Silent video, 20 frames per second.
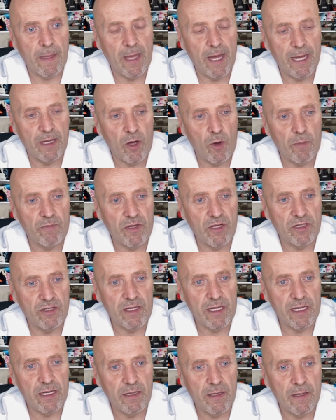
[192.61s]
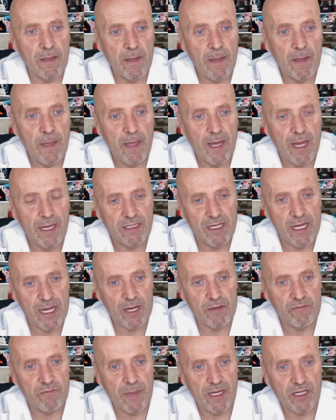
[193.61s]
And obviously, as I
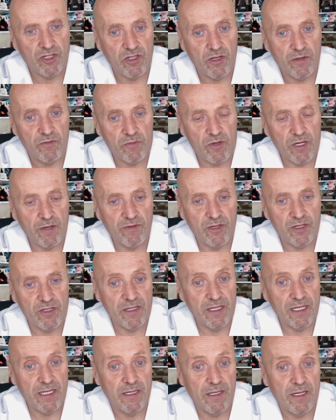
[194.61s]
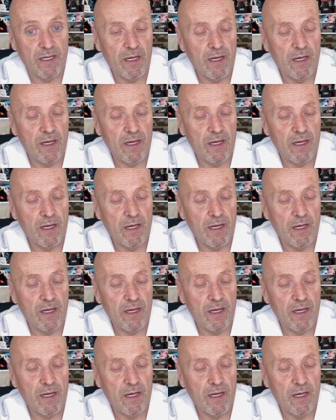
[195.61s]
have mentioned previously,